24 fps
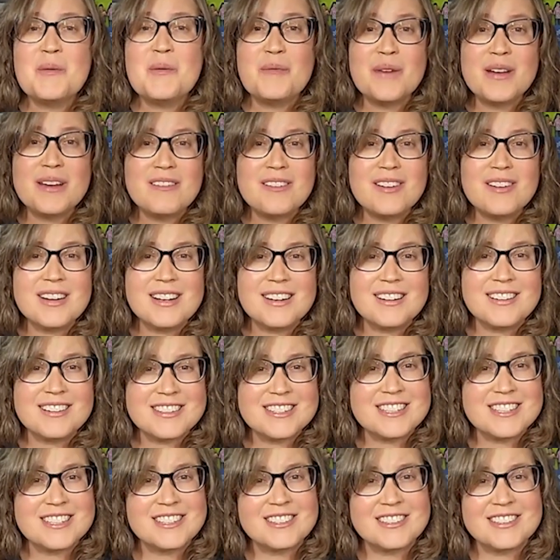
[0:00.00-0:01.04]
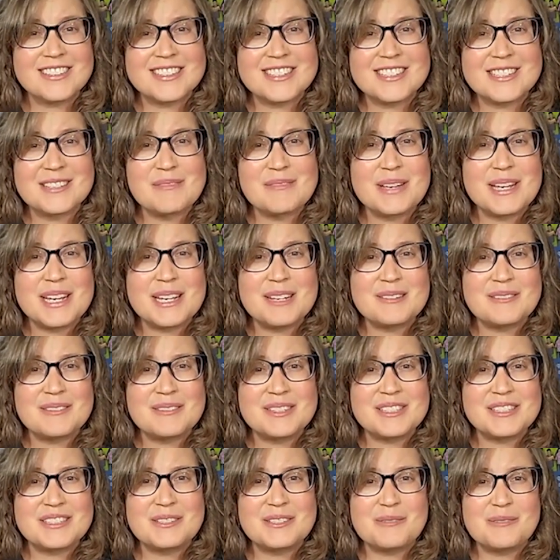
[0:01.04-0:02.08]
We want our children to be
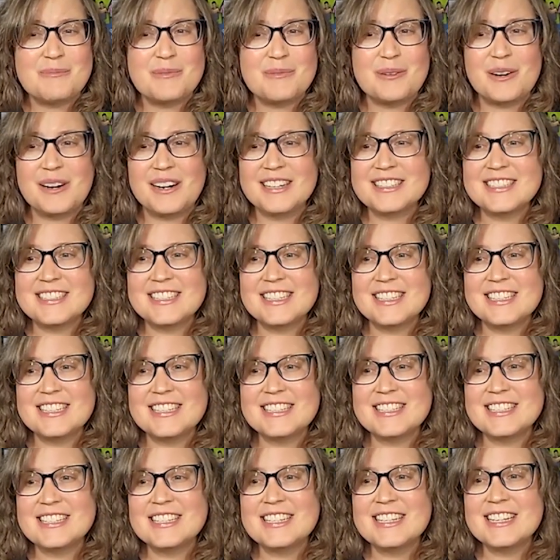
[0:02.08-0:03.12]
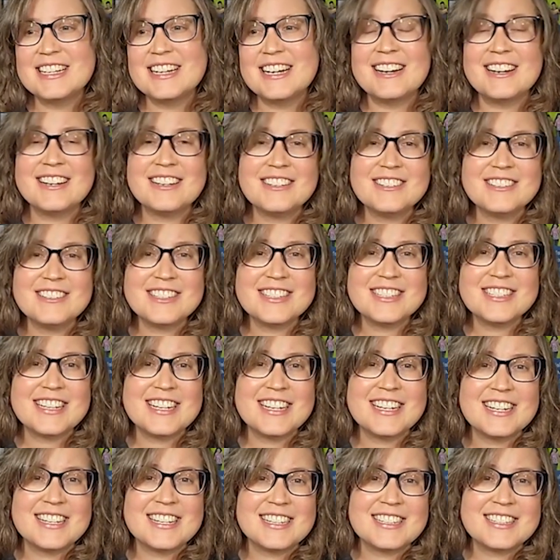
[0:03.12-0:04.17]
able to process,
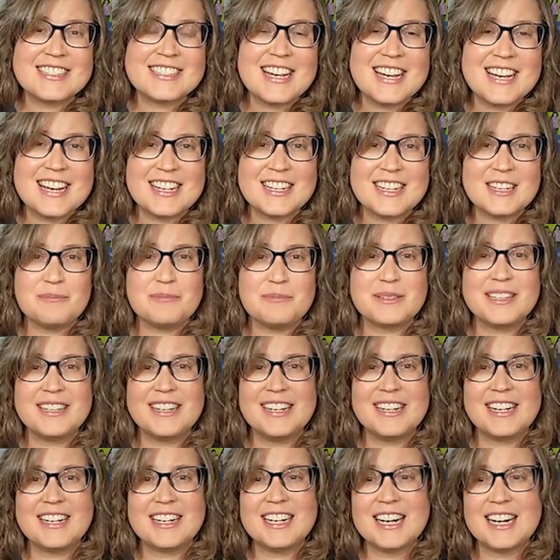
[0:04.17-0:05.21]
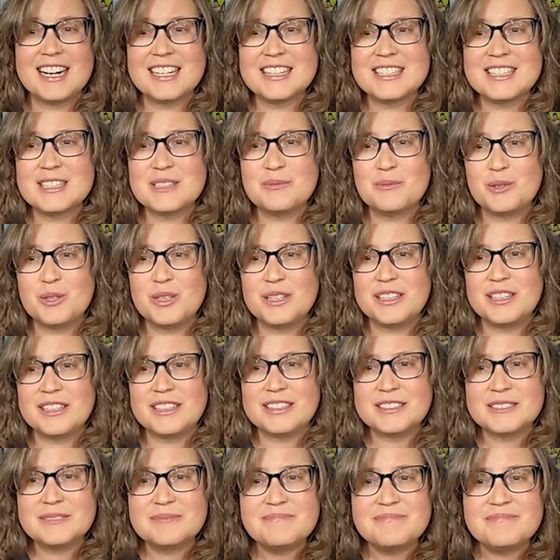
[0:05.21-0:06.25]
understand, and apply God's
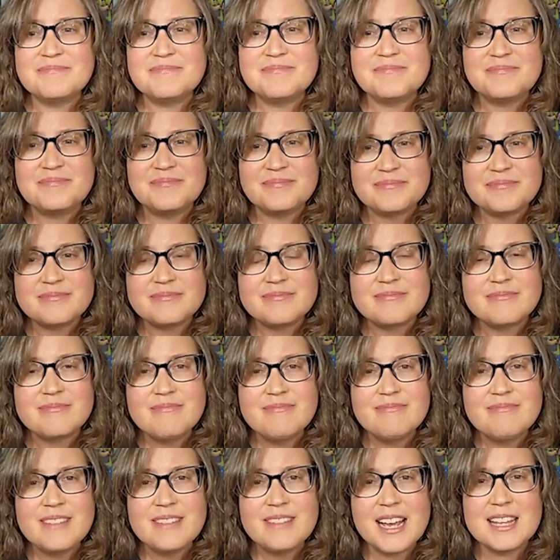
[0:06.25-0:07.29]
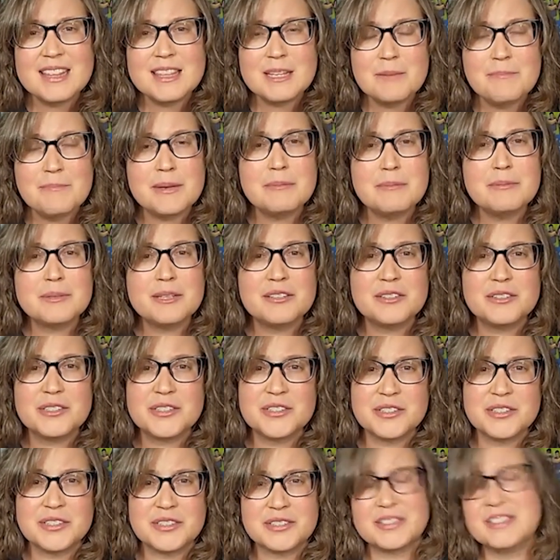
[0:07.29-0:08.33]
word and the biblical
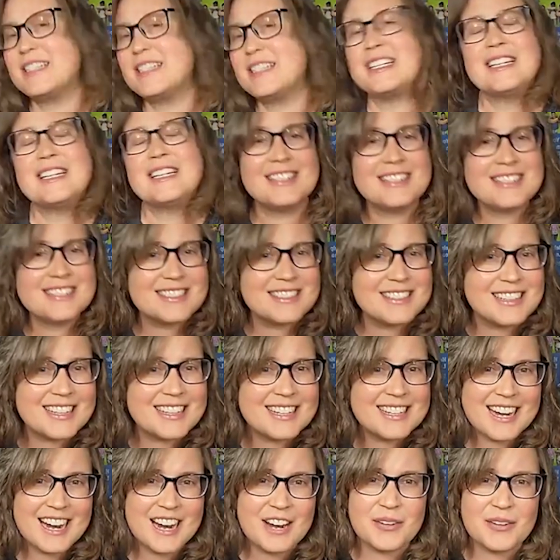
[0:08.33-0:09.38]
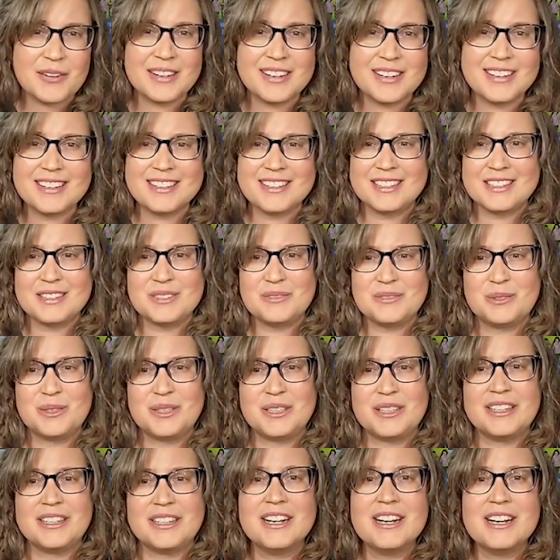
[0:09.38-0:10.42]
truths that he's laid out in his
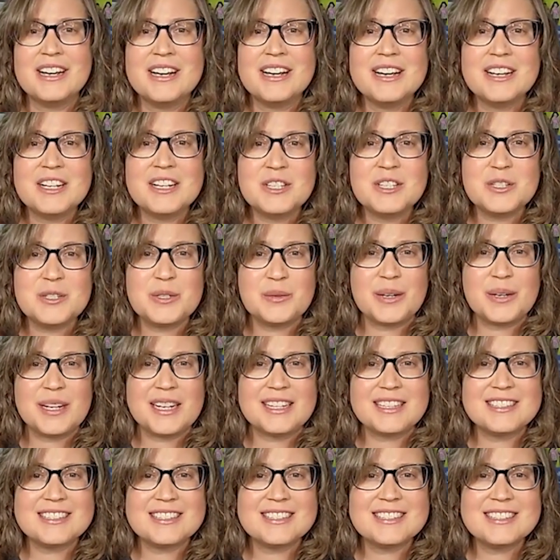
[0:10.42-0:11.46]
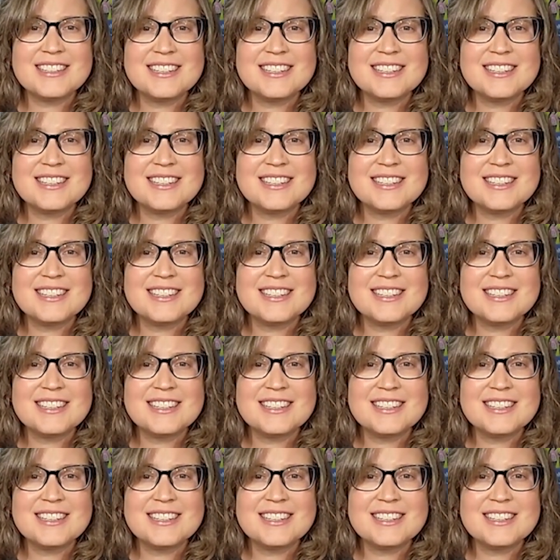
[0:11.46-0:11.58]
word to us.